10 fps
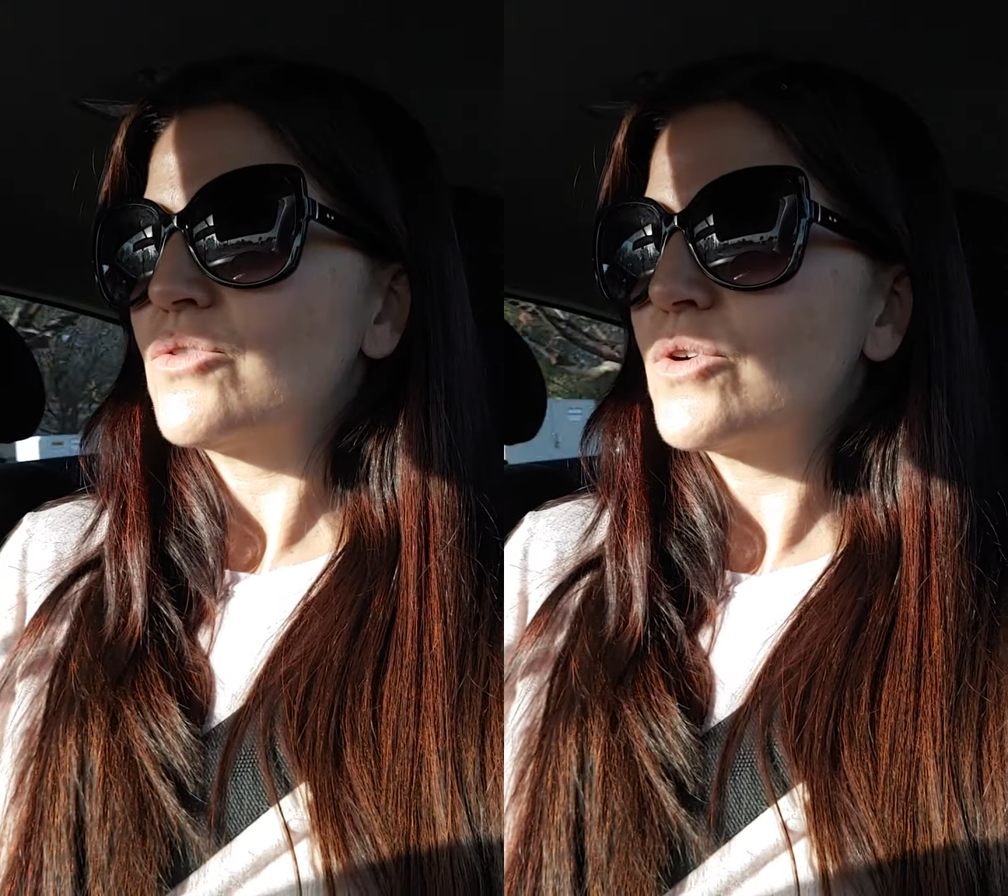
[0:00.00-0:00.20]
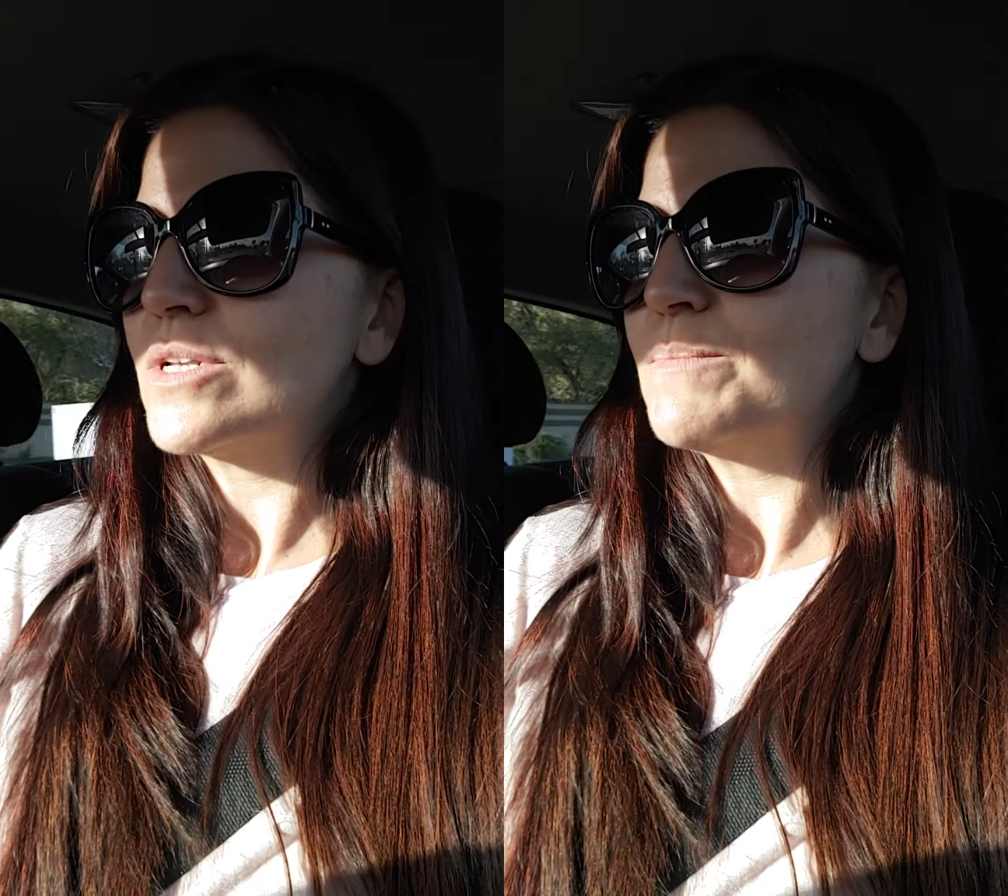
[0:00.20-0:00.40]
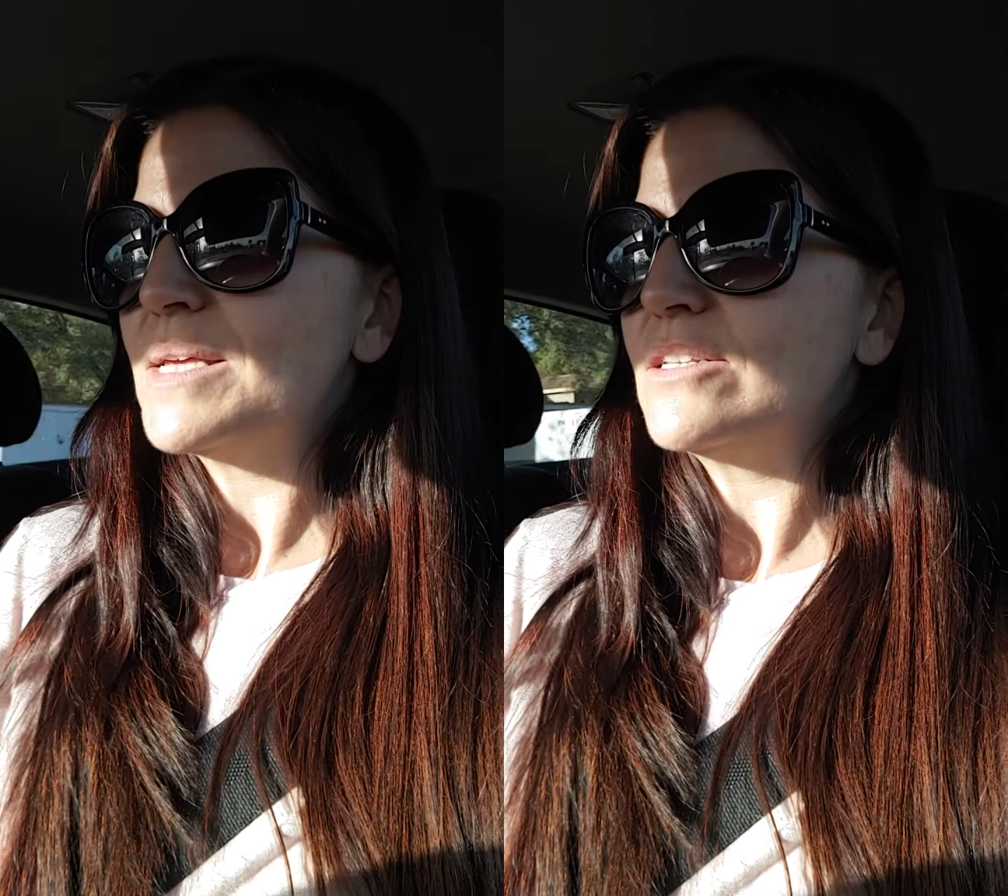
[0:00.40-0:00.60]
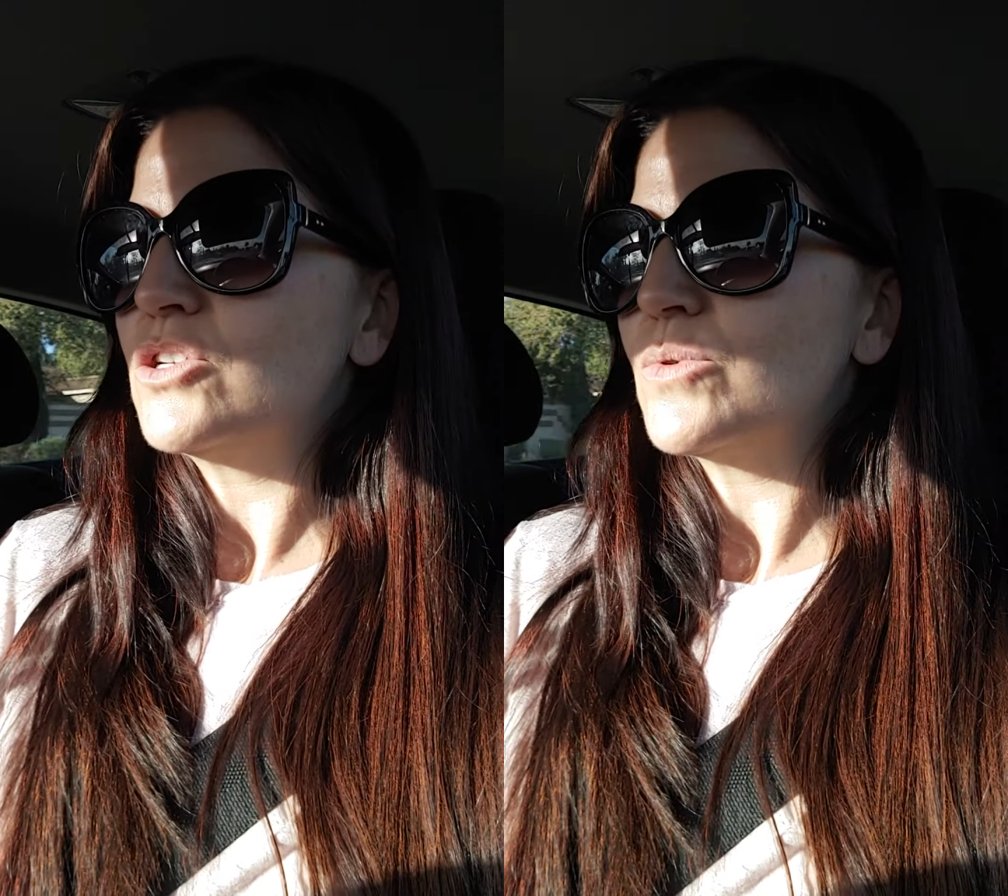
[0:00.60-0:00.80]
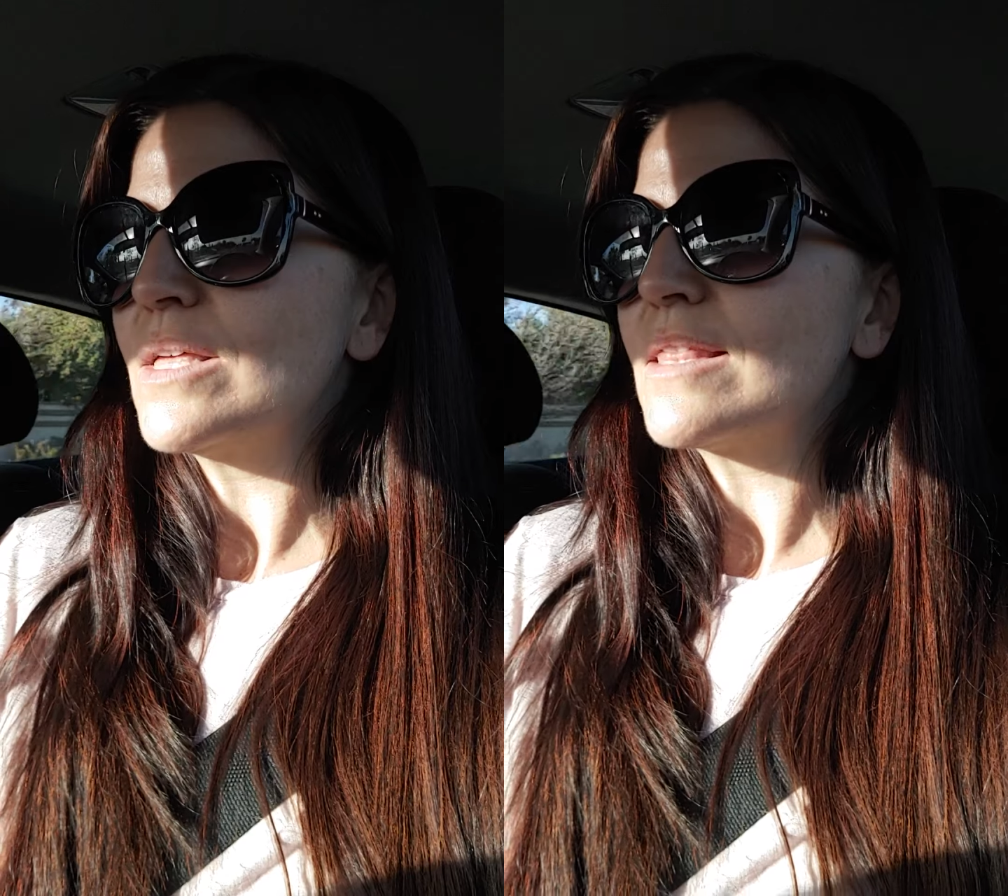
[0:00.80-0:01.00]
you could be
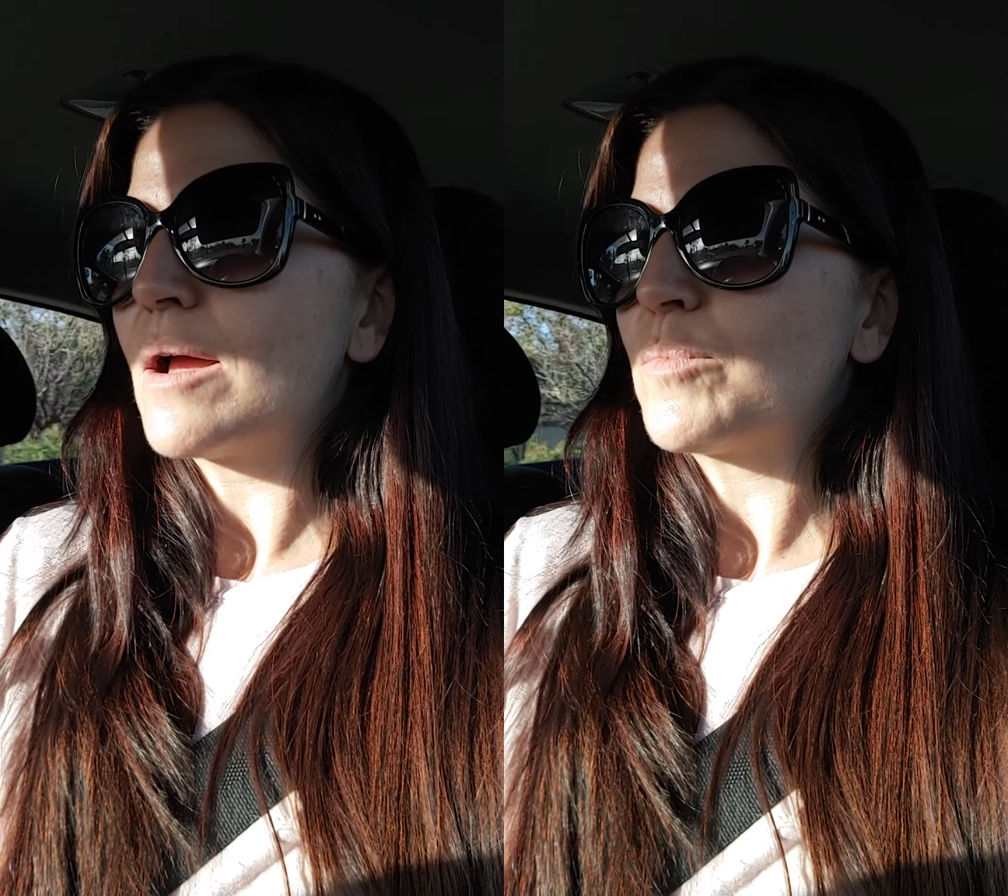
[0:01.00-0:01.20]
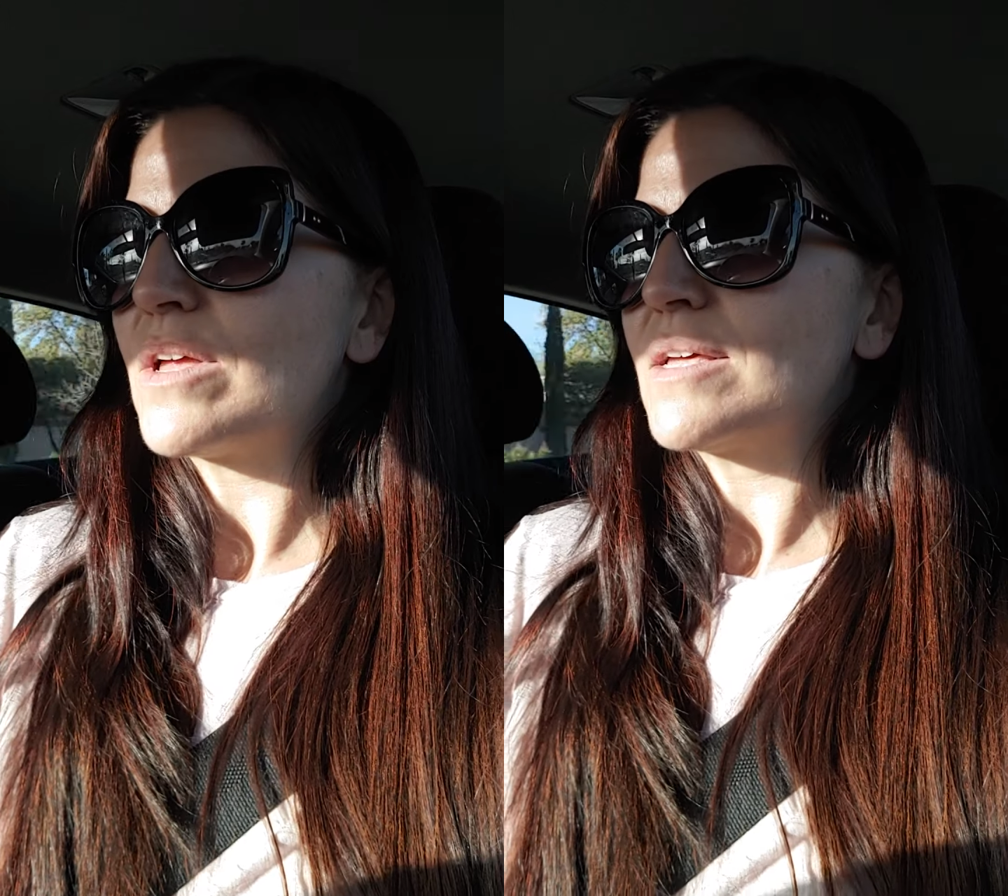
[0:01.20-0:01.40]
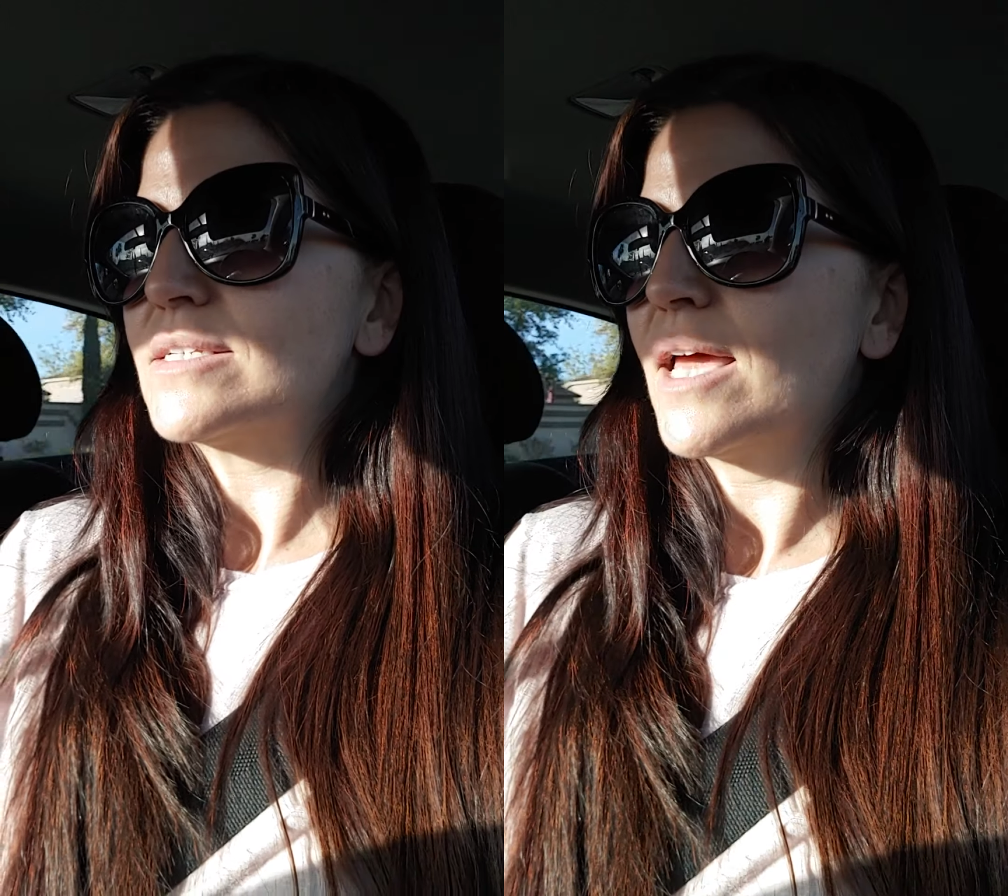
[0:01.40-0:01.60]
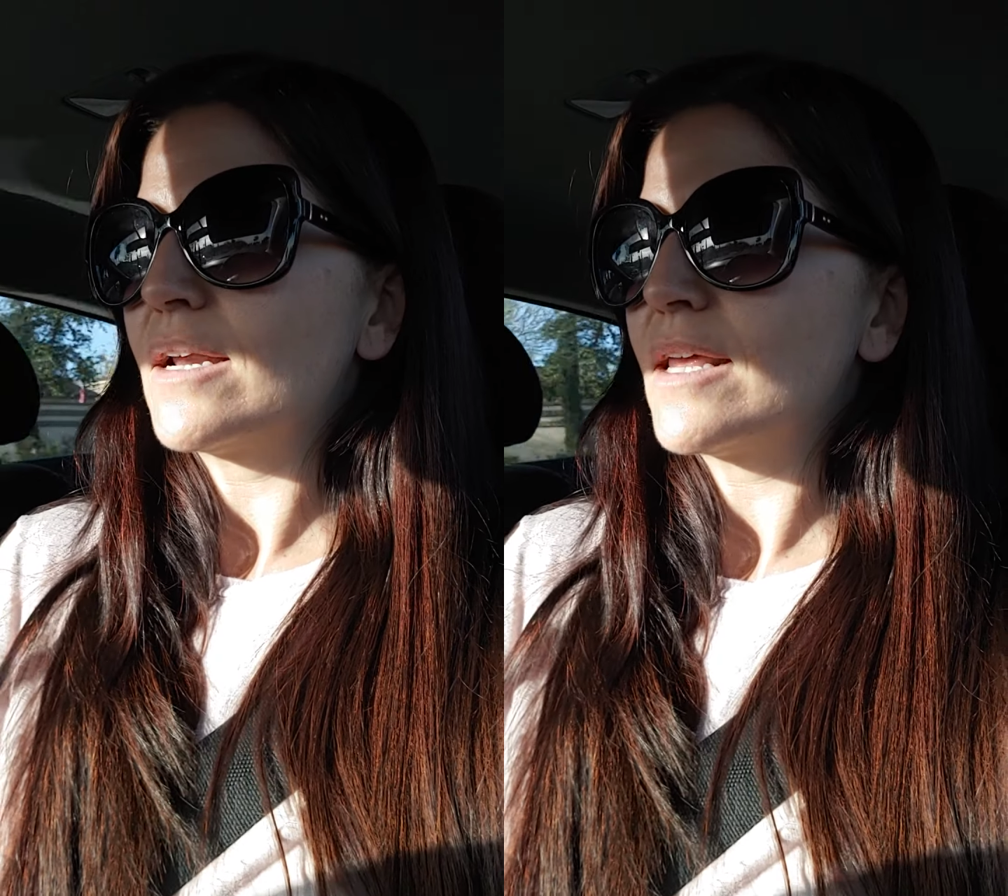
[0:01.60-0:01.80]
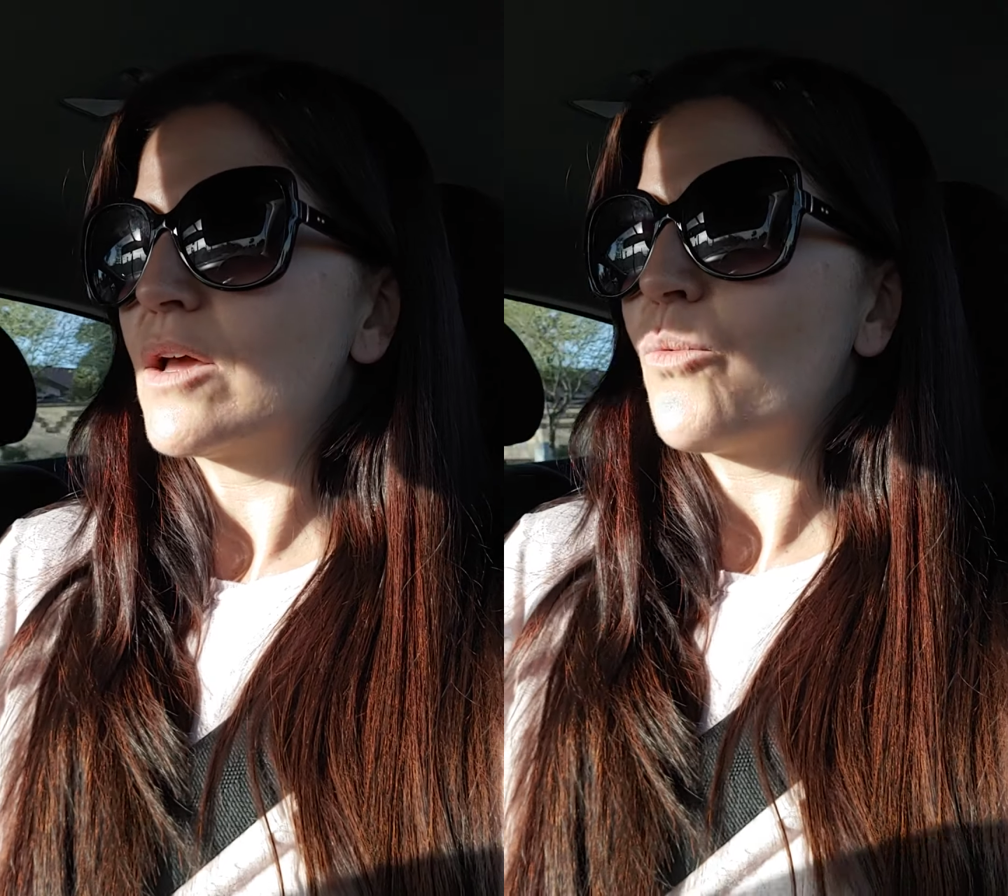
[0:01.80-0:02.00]
doing that breathing technique